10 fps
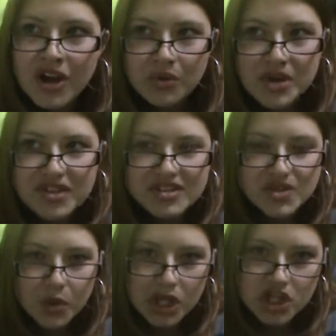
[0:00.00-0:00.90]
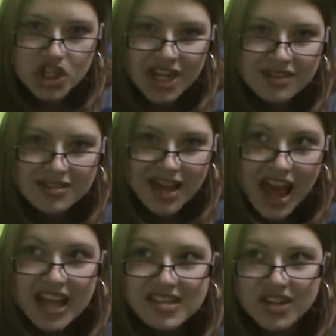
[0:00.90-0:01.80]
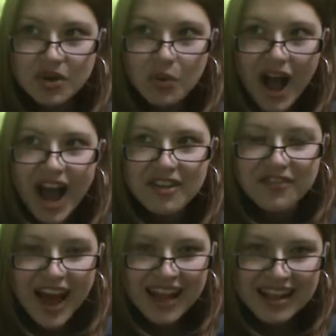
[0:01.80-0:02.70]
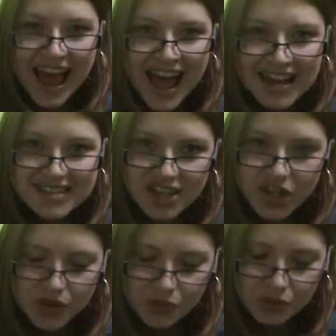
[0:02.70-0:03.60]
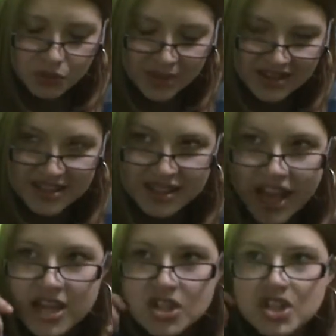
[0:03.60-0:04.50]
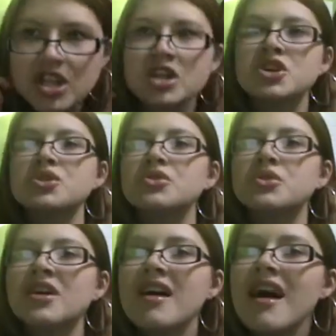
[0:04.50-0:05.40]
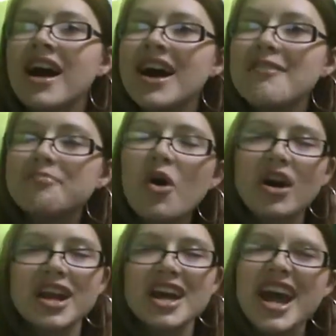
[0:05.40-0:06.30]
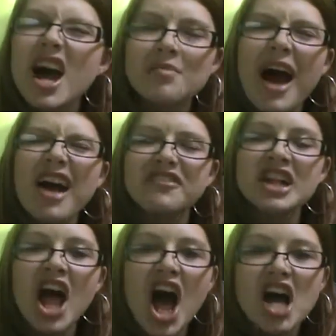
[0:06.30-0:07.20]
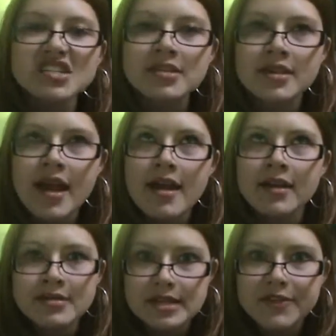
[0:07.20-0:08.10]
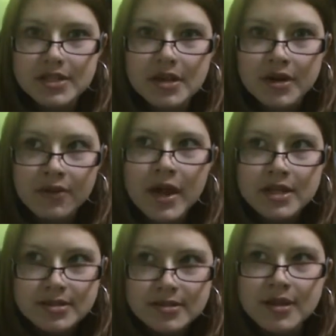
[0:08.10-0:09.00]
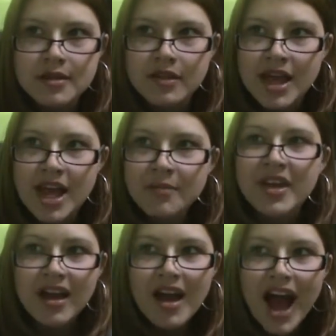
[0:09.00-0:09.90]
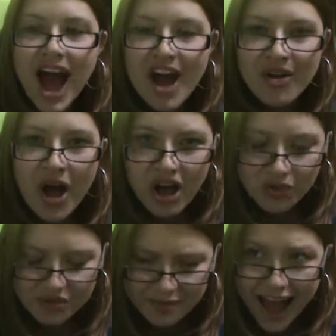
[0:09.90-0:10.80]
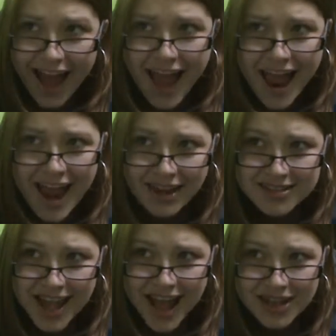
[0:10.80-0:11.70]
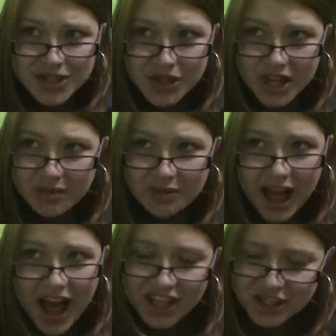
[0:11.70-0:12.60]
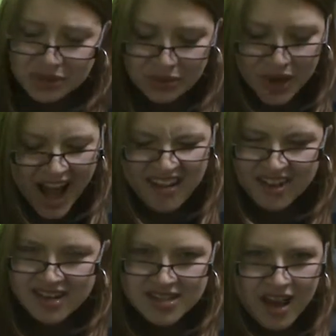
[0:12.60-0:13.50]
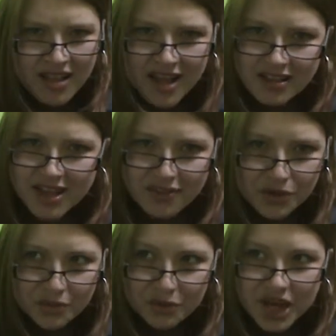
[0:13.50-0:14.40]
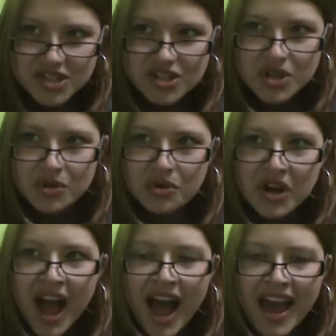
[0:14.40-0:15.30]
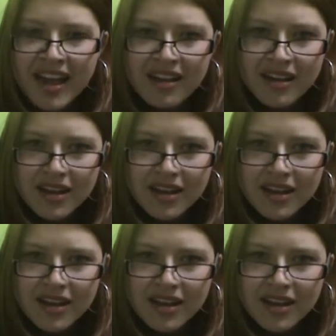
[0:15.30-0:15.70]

with your switching sides and your wildfire lies and your humiliation You have pointed out my flaws again as if I don't already see them I walk with my hair down trying to block you out cause I'll never impress you I